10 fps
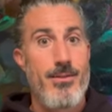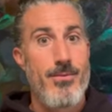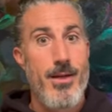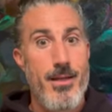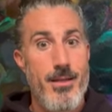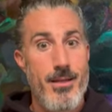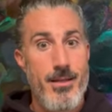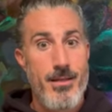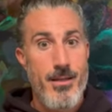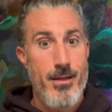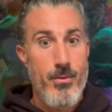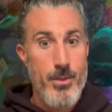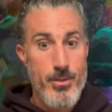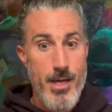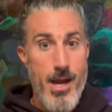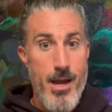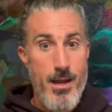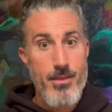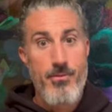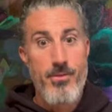right? You know, when you die,
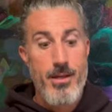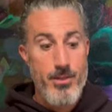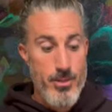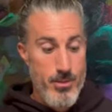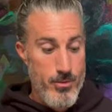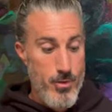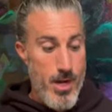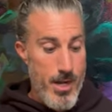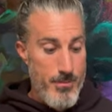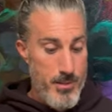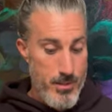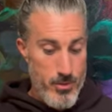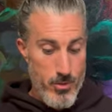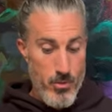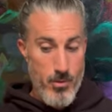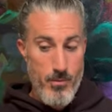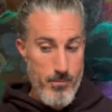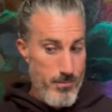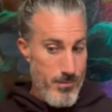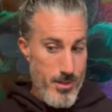the flesh drops, the soul
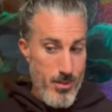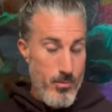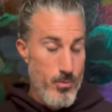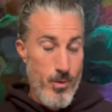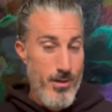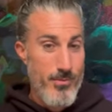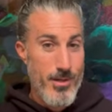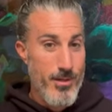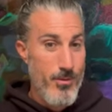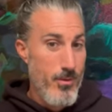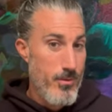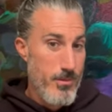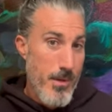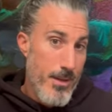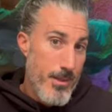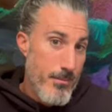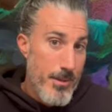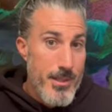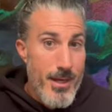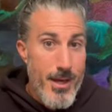goes wherever it goes. Maybe,
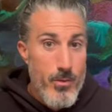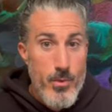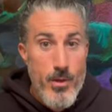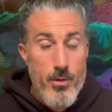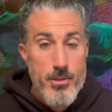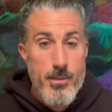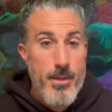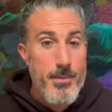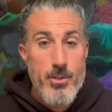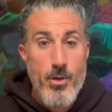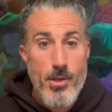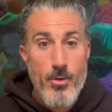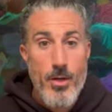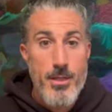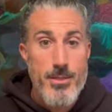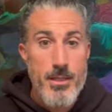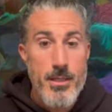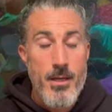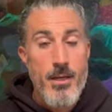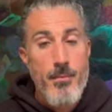maybe not, who knows? I might be talking crazy,
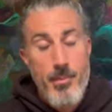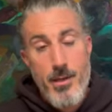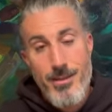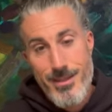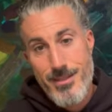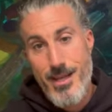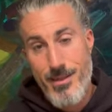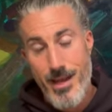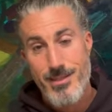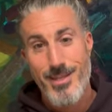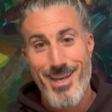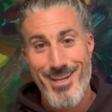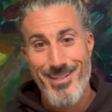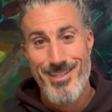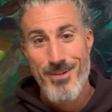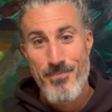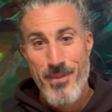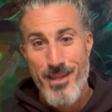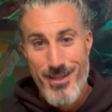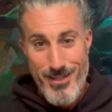but let's say that's the case.
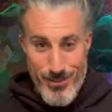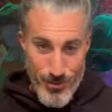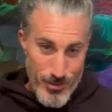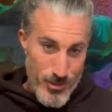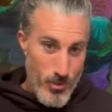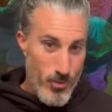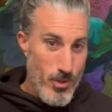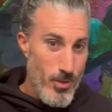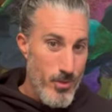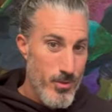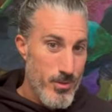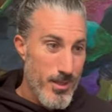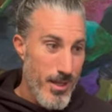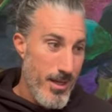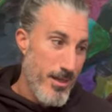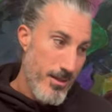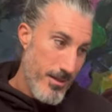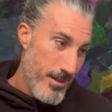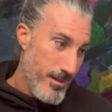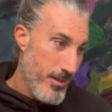So the soul goes and
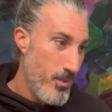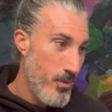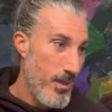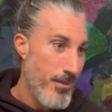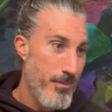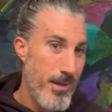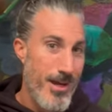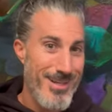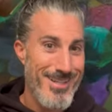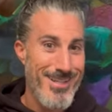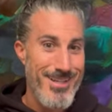gets into another body.